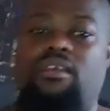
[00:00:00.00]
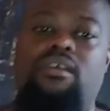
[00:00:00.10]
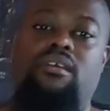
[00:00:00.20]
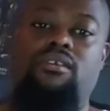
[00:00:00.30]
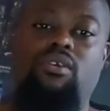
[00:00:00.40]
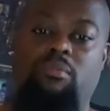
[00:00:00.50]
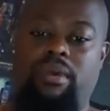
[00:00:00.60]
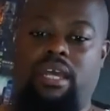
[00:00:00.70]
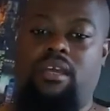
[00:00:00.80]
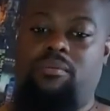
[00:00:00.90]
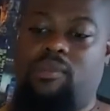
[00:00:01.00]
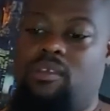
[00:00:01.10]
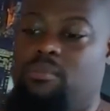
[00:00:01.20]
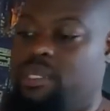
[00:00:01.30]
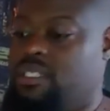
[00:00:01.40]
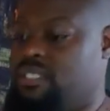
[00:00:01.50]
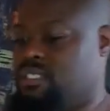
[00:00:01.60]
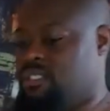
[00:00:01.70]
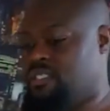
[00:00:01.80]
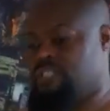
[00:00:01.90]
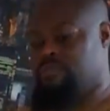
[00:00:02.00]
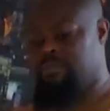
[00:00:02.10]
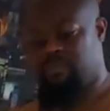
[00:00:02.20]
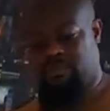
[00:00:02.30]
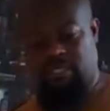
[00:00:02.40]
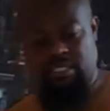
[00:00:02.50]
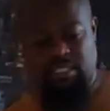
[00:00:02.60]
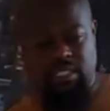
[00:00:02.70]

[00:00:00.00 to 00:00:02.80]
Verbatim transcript: You can back up a little bit so people can see that